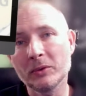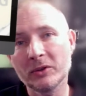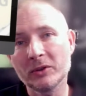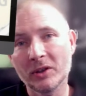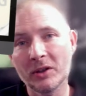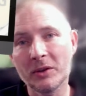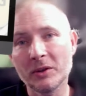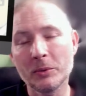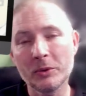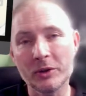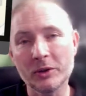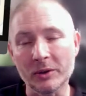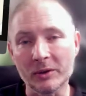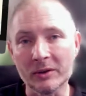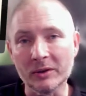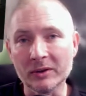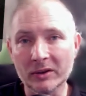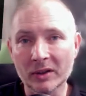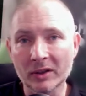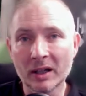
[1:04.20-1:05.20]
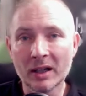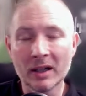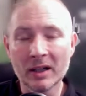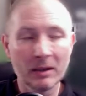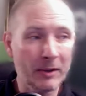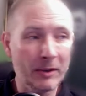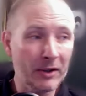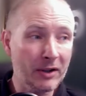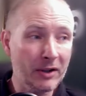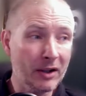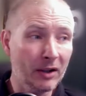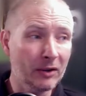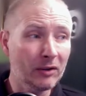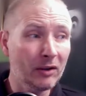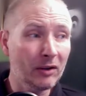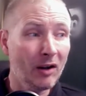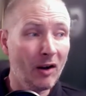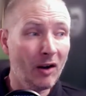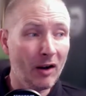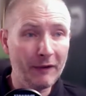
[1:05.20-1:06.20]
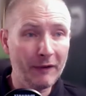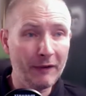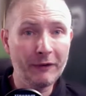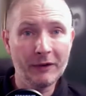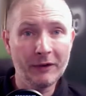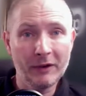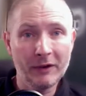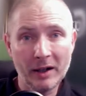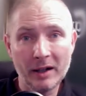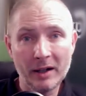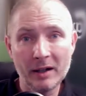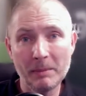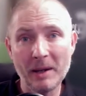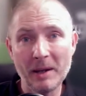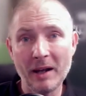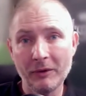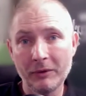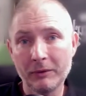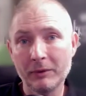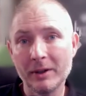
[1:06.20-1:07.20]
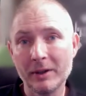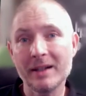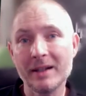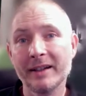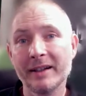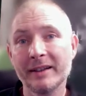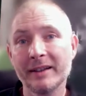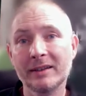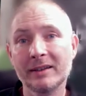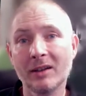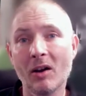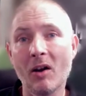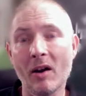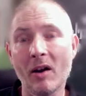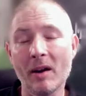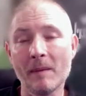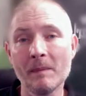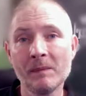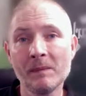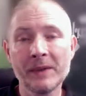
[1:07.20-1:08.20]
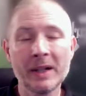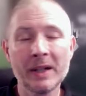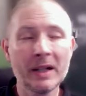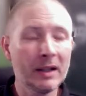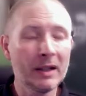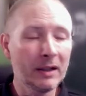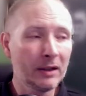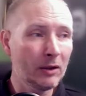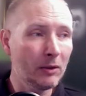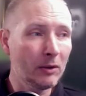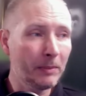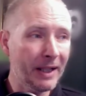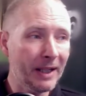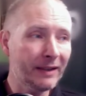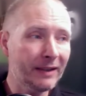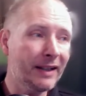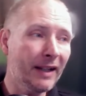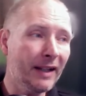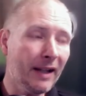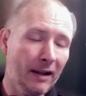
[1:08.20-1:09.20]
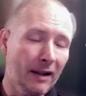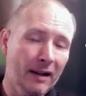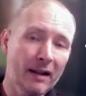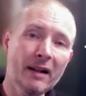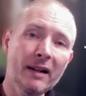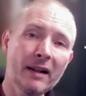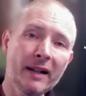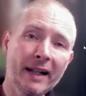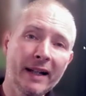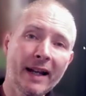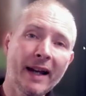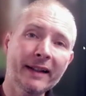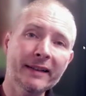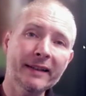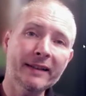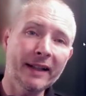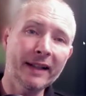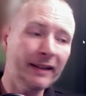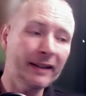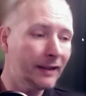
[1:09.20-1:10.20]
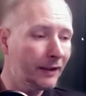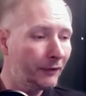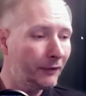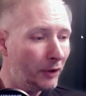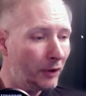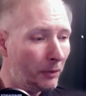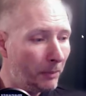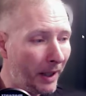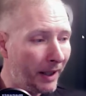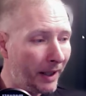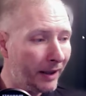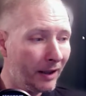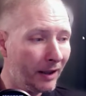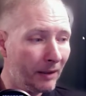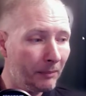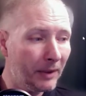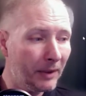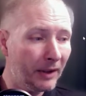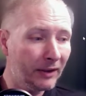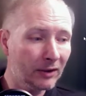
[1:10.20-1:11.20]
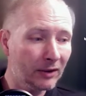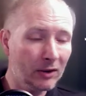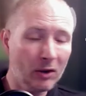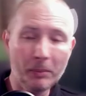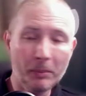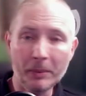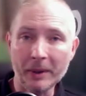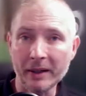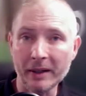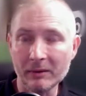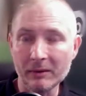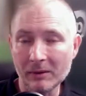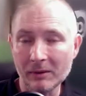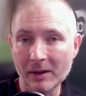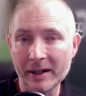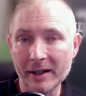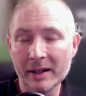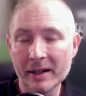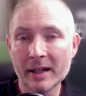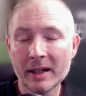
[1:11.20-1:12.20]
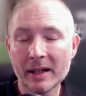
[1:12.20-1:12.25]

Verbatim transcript: Solutions, which goes live in about three days' time. You'll be able to get early access if you pick up this copy, right?